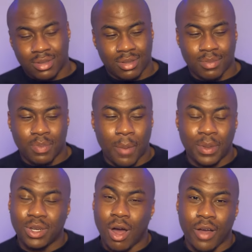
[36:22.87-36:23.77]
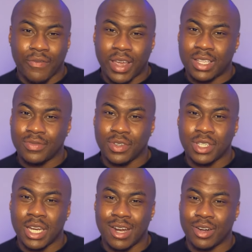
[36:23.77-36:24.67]
the puppy dog face for
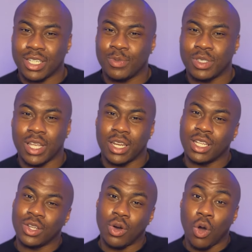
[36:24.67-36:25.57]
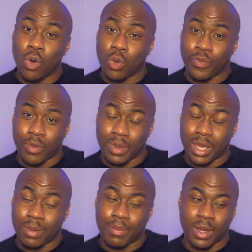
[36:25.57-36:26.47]
Daenerys was getting a little old for
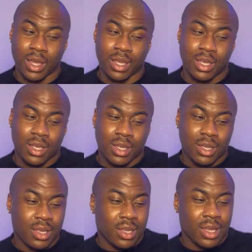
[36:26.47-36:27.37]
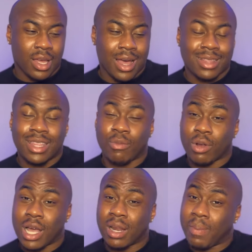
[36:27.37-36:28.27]
me, but I think we're
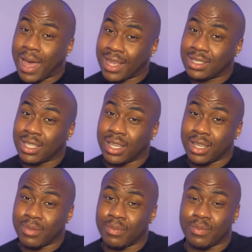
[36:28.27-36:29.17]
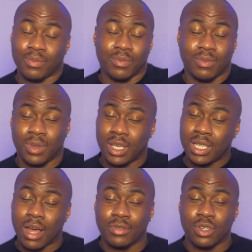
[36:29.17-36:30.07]
kind of past it. He
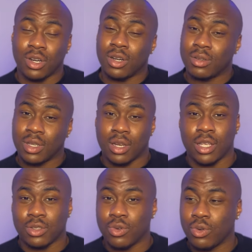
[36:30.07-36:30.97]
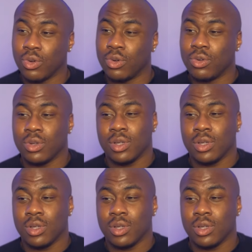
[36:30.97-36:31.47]
loves her. That's cool.